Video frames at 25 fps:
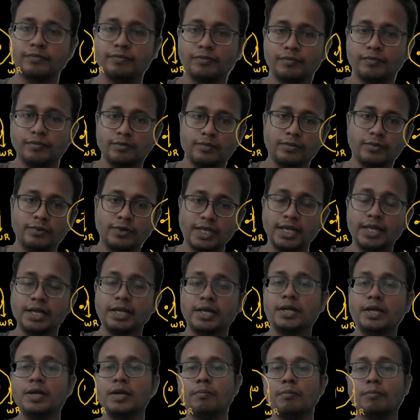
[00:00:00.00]
v.
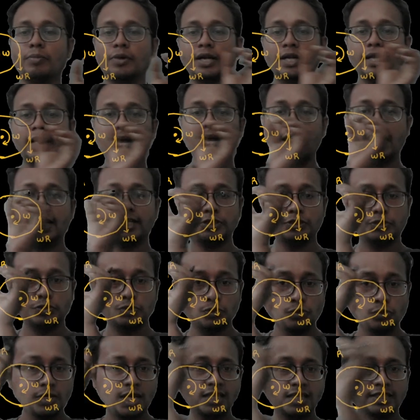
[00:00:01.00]
Okay, but
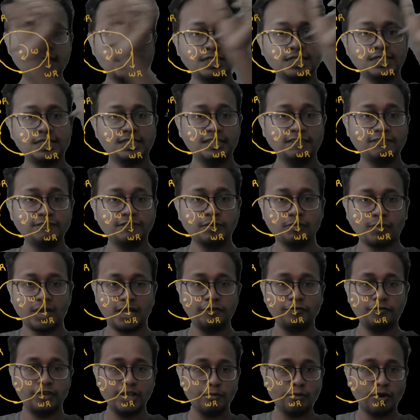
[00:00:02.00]
as soon as I
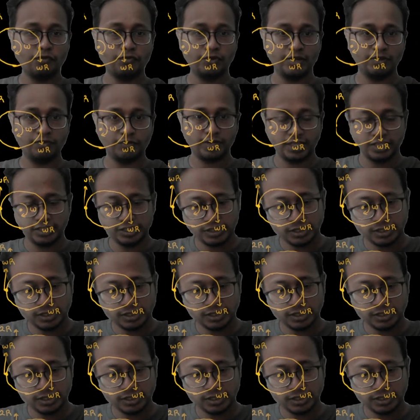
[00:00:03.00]
shift my frame of